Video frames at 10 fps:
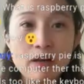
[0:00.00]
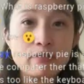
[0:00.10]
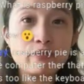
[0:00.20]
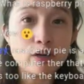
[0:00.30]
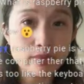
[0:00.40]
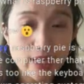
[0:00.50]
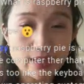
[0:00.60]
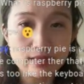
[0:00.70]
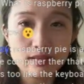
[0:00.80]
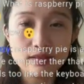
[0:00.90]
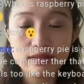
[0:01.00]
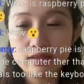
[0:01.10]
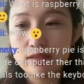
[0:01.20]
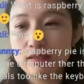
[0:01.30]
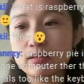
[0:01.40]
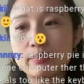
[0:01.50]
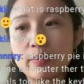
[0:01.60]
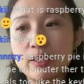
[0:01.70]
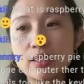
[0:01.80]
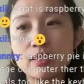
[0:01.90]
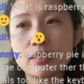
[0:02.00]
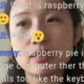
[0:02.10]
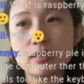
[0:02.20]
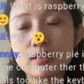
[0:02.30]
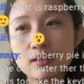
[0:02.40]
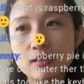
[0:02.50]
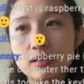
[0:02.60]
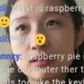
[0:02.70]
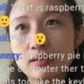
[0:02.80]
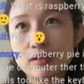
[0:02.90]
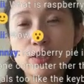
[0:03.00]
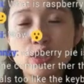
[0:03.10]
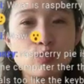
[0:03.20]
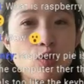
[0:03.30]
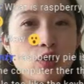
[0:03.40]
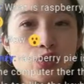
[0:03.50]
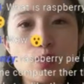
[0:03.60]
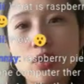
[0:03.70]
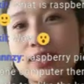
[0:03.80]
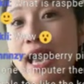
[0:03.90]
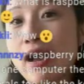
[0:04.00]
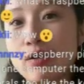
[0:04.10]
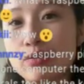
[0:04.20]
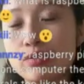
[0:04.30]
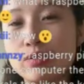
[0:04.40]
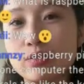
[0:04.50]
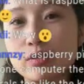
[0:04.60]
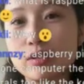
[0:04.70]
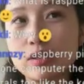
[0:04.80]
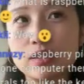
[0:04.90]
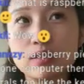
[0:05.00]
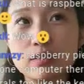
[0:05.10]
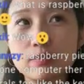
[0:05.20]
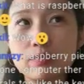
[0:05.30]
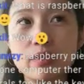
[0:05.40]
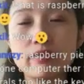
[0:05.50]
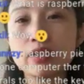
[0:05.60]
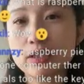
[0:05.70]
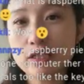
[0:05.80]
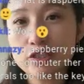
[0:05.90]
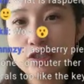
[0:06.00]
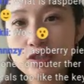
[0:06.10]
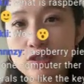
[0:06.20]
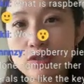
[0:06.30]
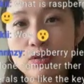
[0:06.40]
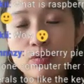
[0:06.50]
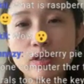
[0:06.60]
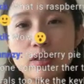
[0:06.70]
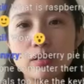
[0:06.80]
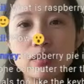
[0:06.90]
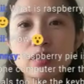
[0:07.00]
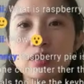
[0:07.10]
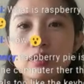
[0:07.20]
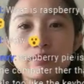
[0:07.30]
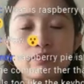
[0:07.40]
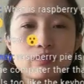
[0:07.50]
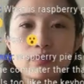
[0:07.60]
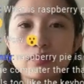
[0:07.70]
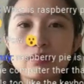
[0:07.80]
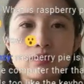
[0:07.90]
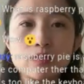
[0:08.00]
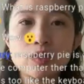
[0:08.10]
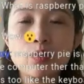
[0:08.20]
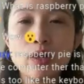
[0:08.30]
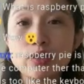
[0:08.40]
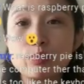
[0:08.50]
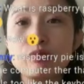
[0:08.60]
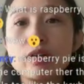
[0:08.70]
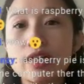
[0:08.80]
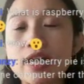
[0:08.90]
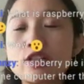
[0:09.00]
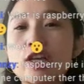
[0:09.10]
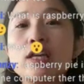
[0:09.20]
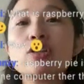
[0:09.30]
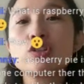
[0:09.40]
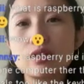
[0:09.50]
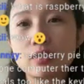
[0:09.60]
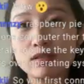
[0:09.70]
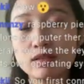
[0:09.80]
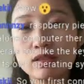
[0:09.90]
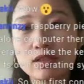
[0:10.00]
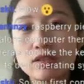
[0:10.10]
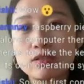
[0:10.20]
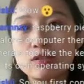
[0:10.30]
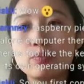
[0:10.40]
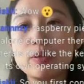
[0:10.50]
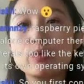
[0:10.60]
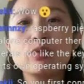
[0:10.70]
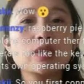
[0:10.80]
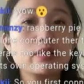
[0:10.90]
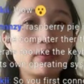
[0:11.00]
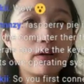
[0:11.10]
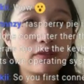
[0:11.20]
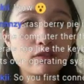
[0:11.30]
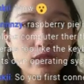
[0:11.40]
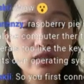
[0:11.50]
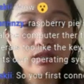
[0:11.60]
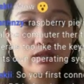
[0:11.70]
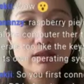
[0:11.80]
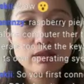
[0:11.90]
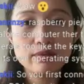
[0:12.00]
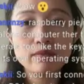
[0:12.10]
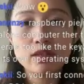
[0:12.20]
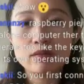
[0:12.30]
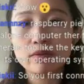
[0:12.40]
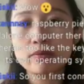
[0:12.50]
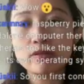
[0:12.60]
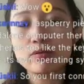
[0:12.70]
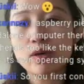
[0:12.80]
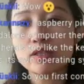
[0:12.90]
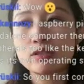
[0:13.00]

on farmland, maybe in a small town or a village where you want to bring education to people who live off the grid. Maybe you want